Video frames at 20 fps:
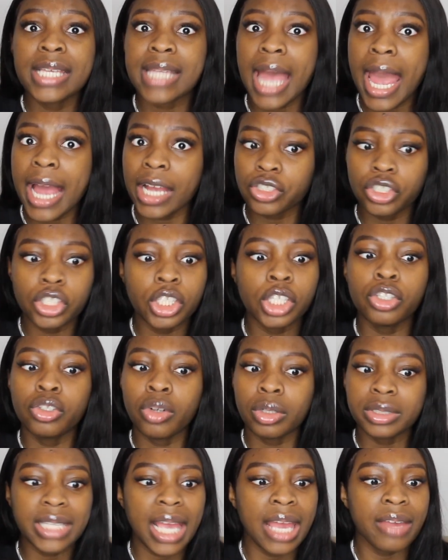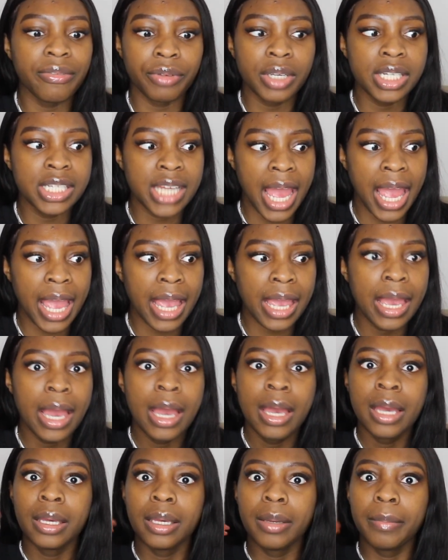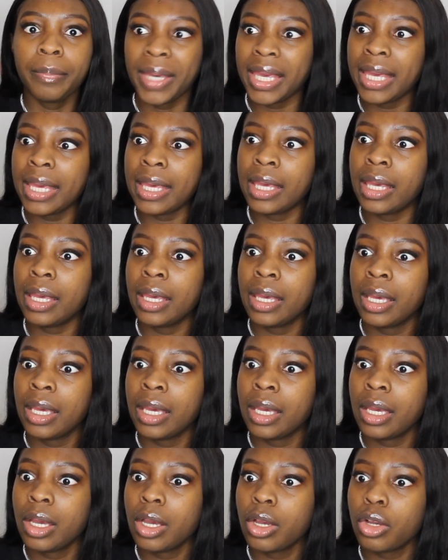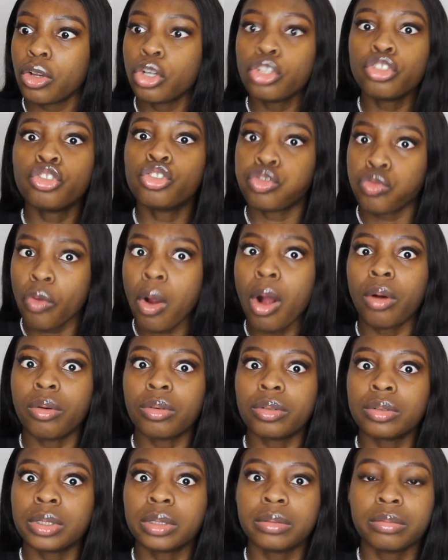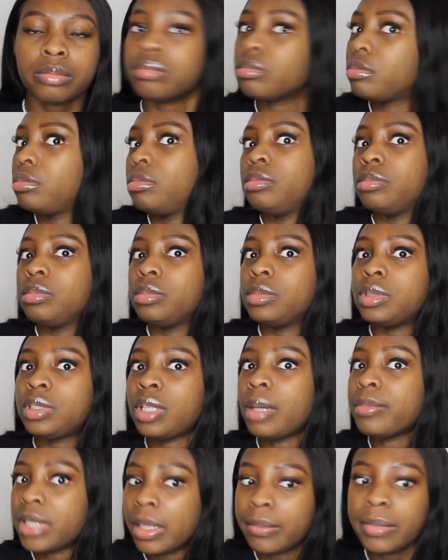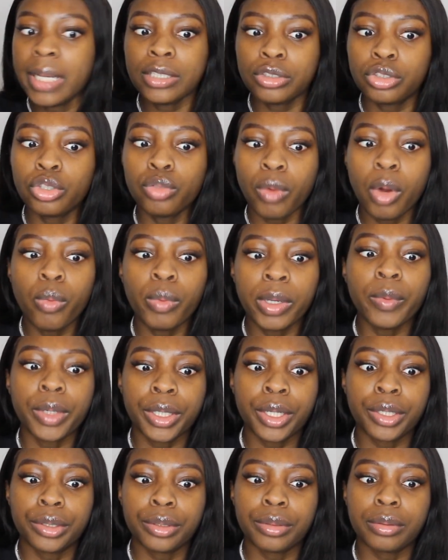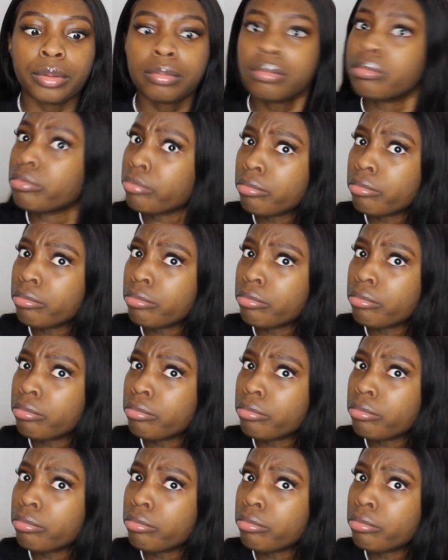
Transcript: It's actually not every day be controlled. Sometimes let's do what we want to do.